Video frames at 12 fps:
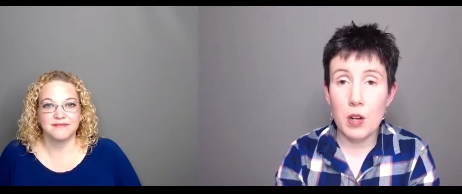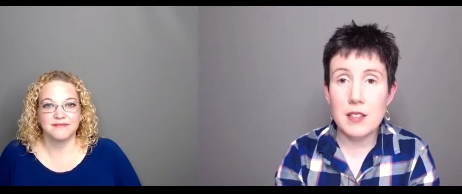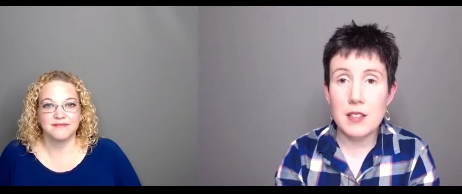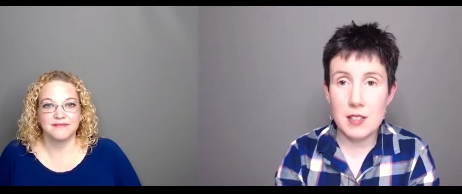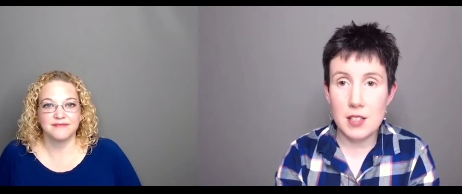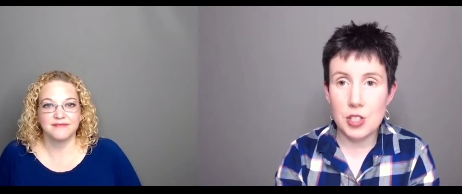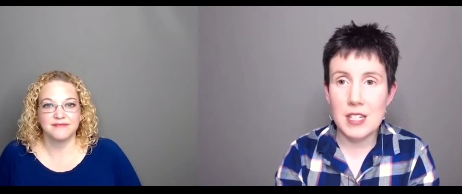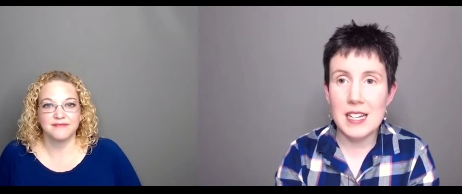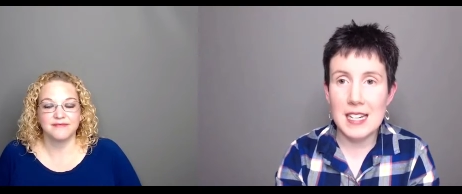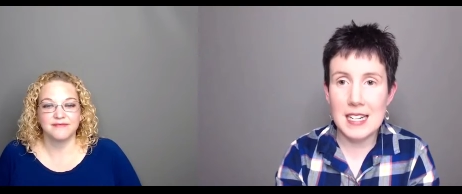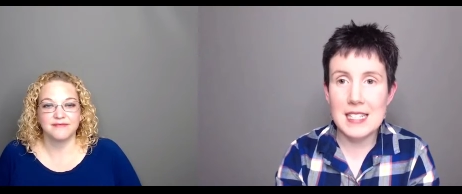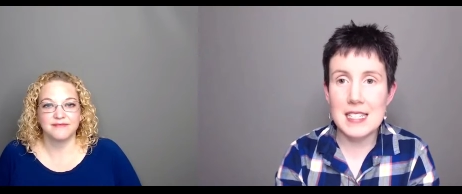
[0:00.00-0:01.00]
Speaker 1: decision
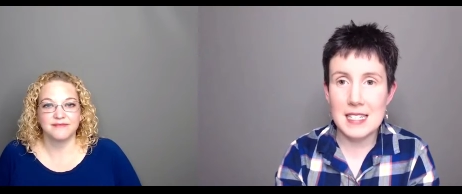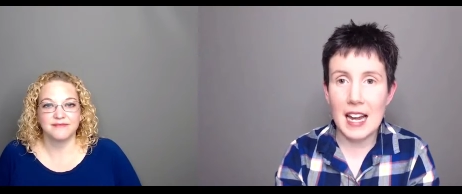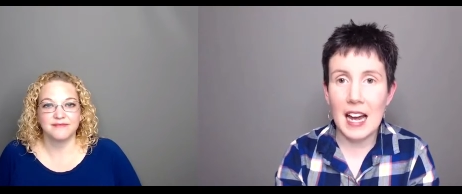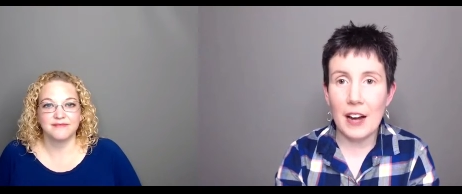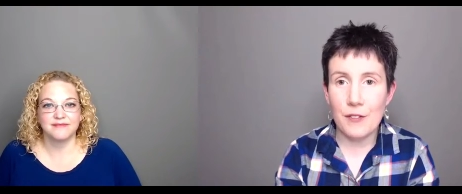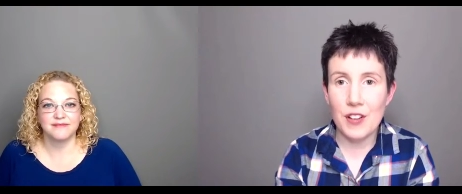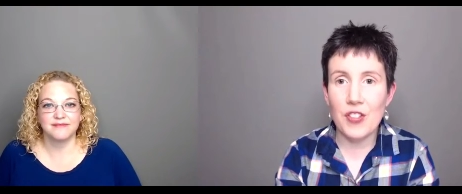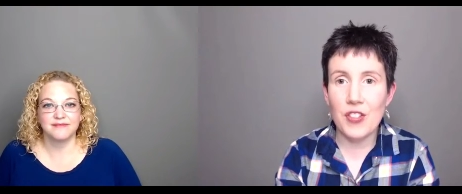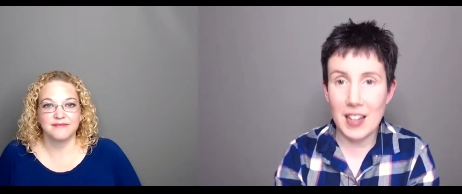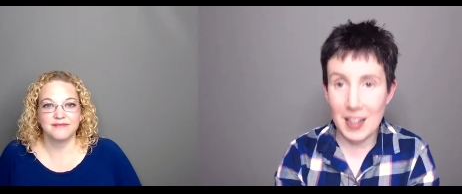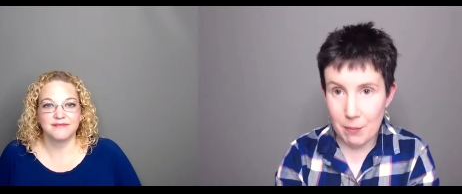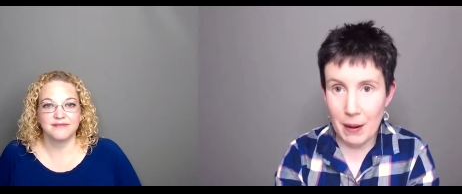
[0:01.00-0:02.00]
he didn't have to
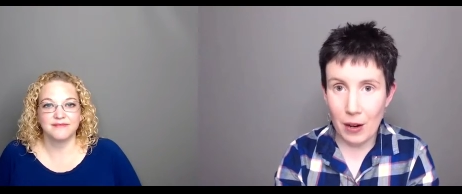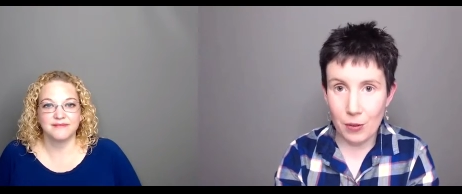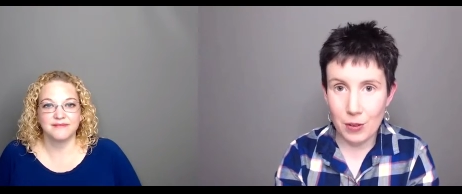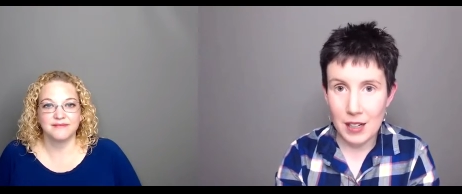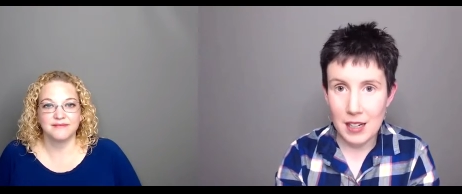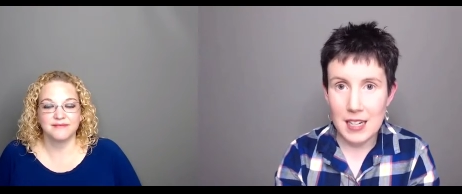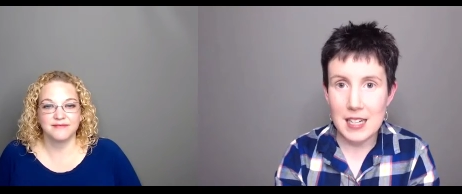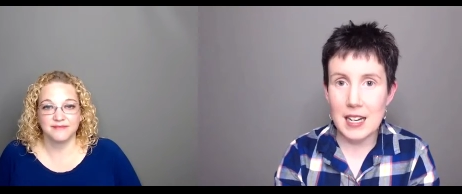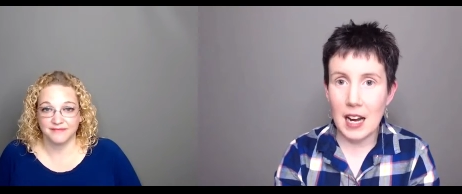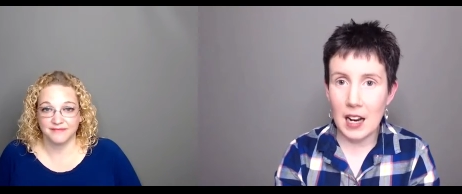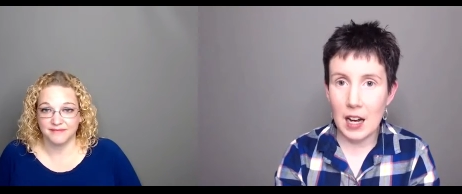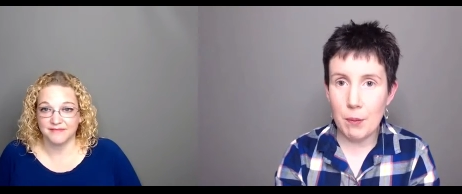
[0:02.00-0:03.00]
think about. He
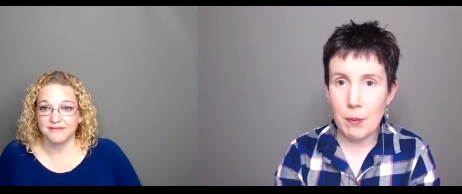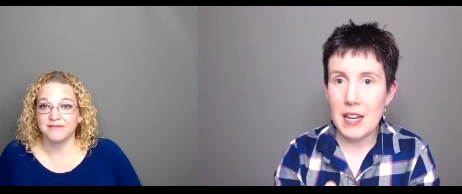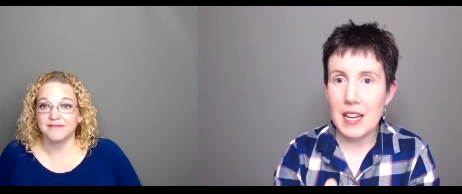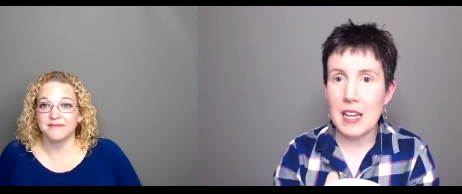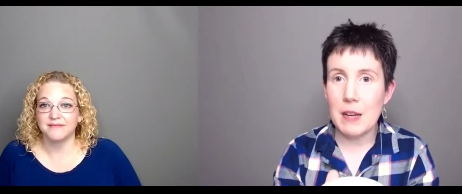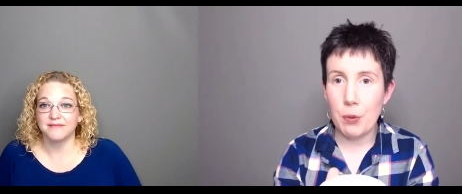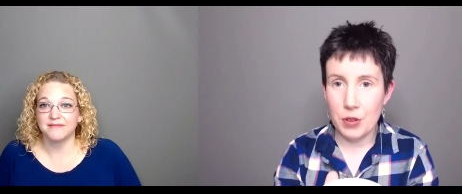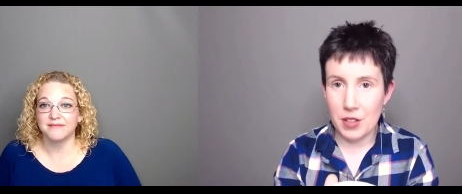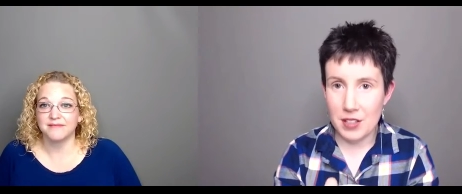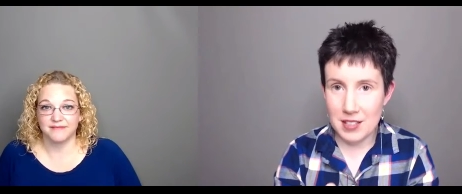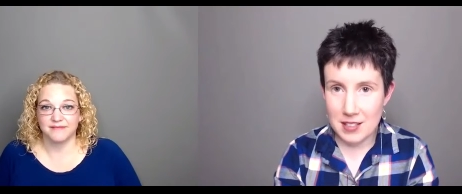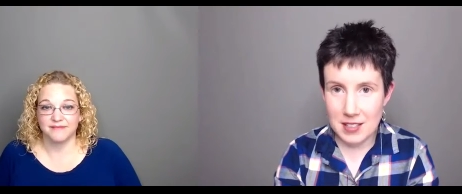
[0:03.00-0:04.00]
got up, he put the
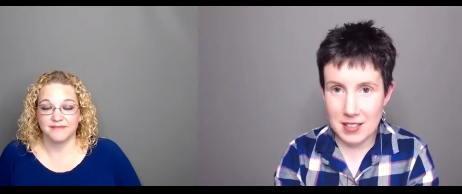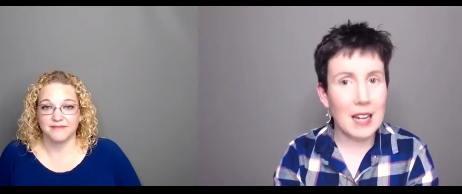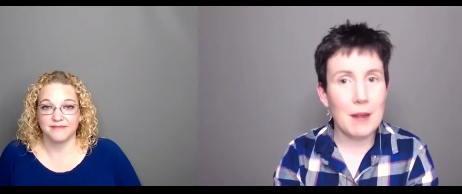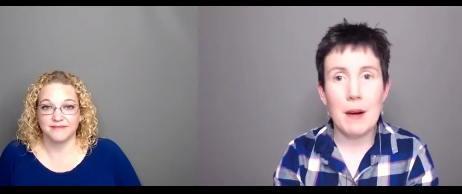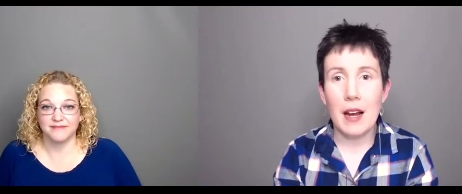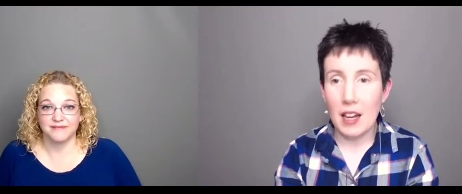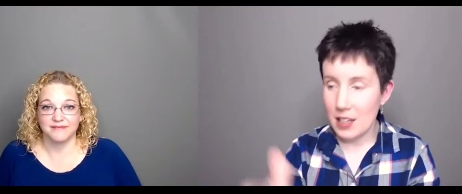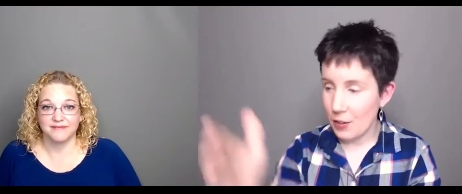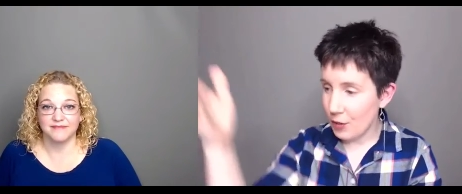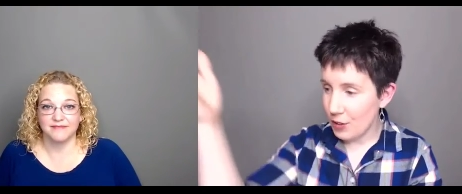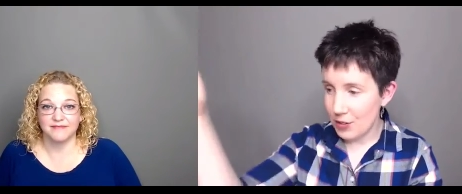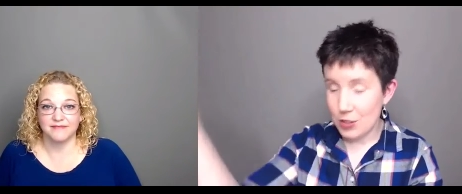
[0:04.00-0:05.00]
same
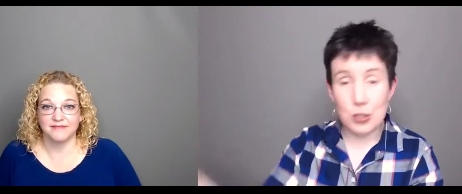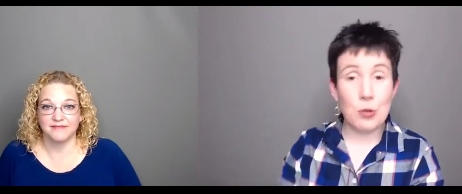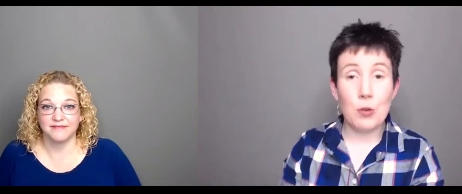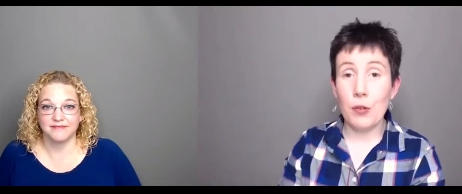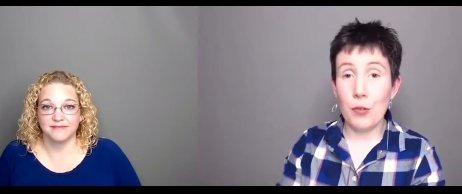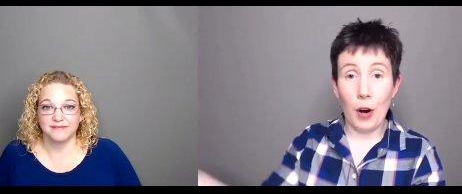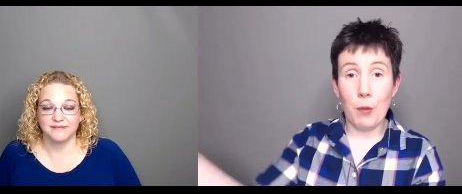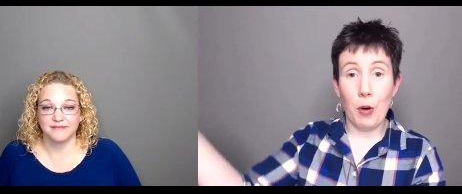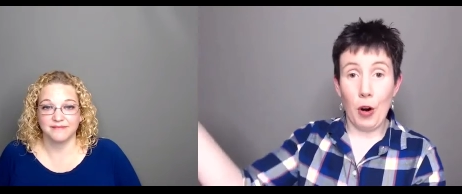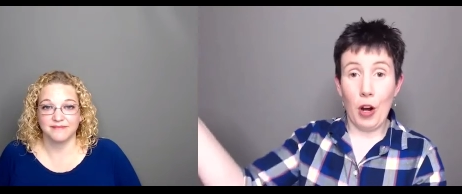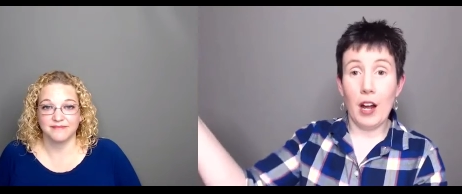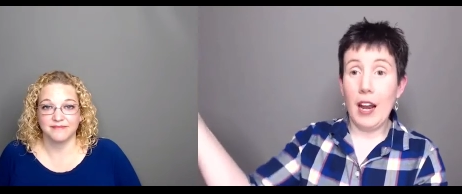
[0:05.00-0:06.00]
suit of armor
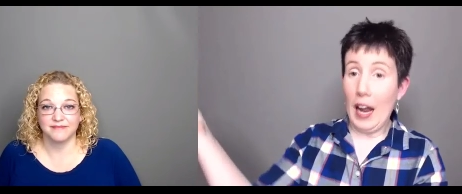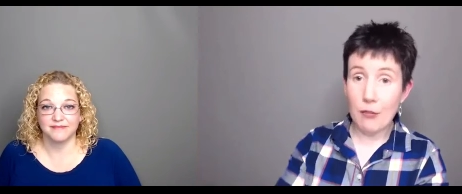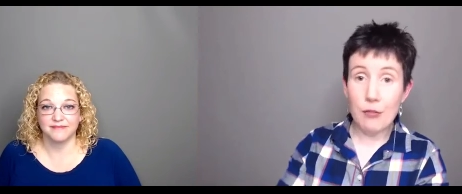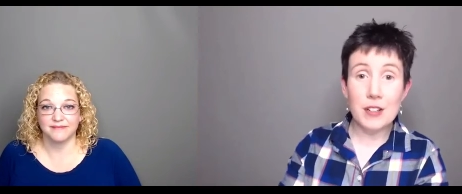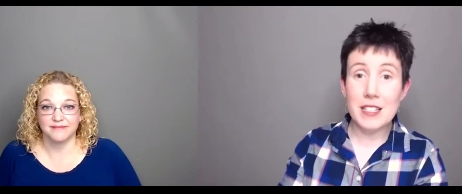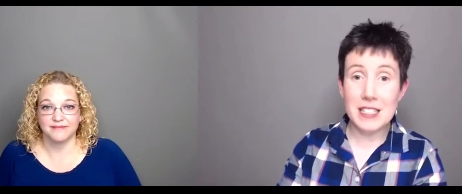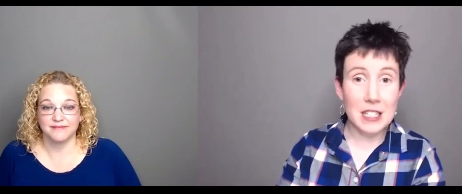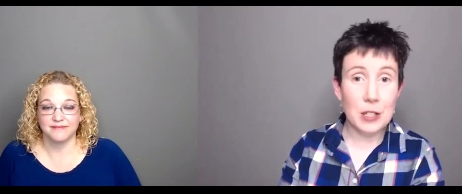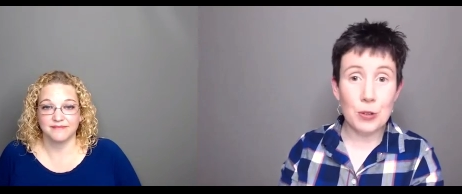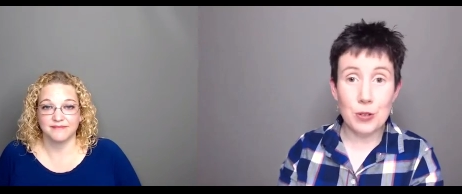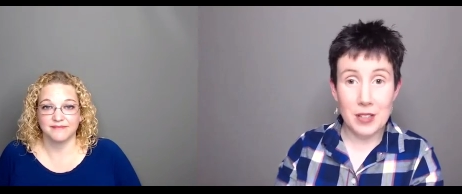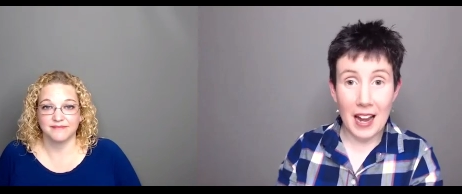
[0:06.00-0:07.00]
on every
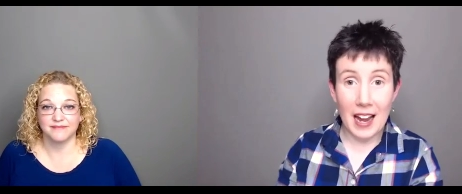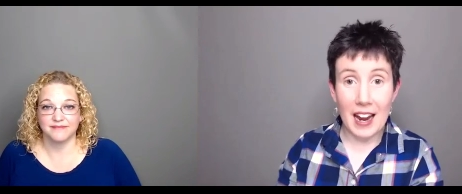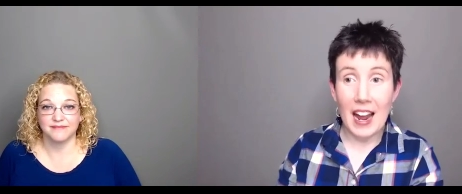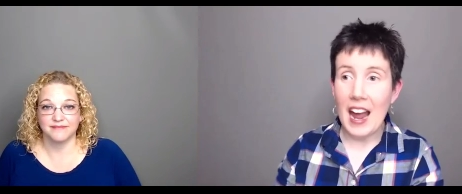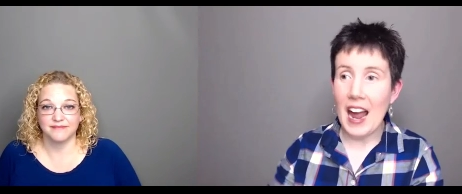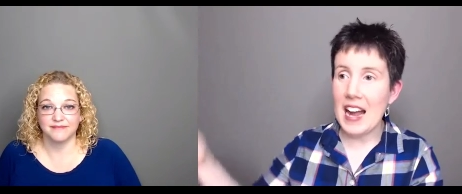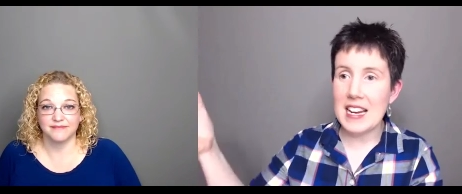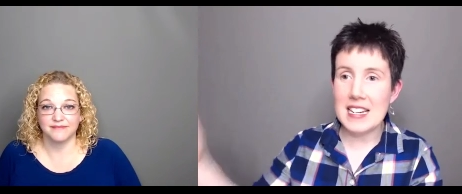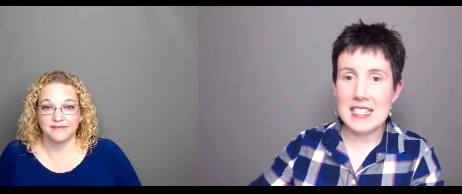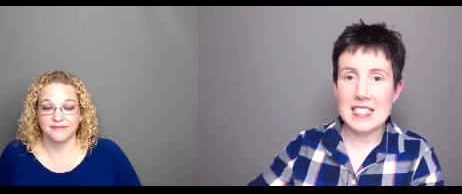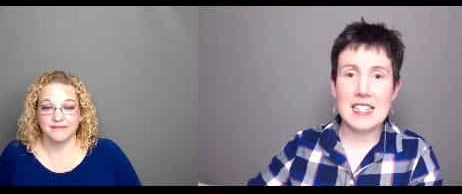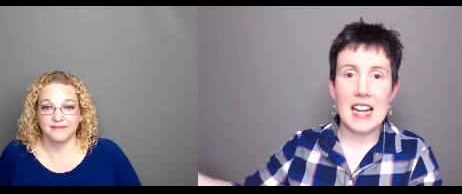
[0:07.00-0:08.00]
single day, and he
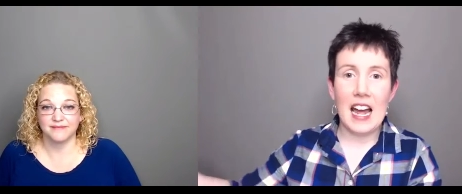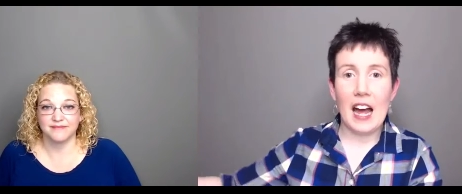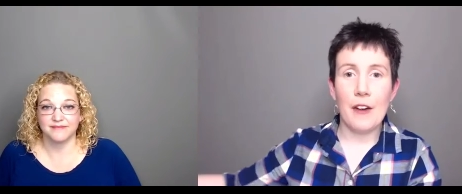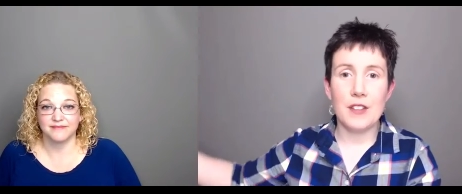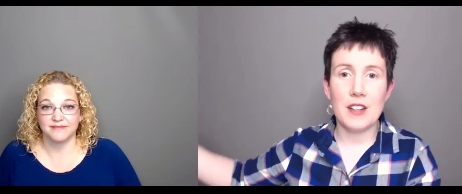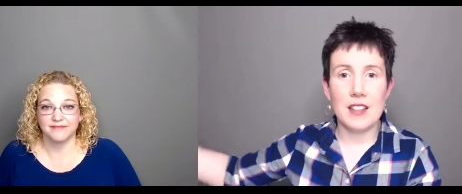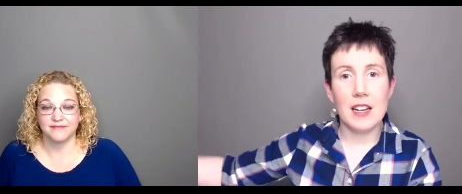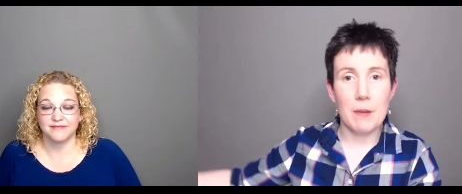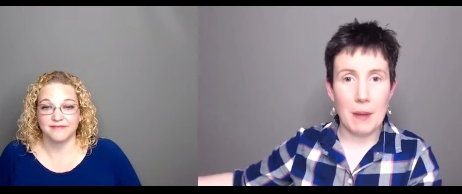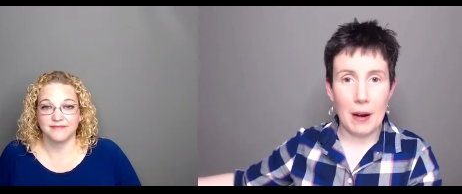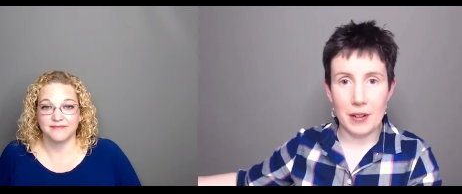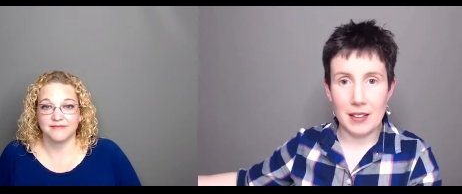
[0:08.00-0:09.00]
didn't have to think
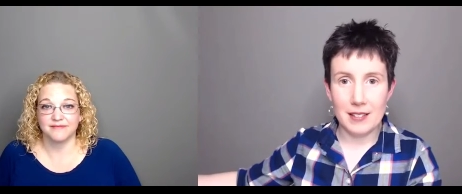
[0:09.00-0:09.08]
about it.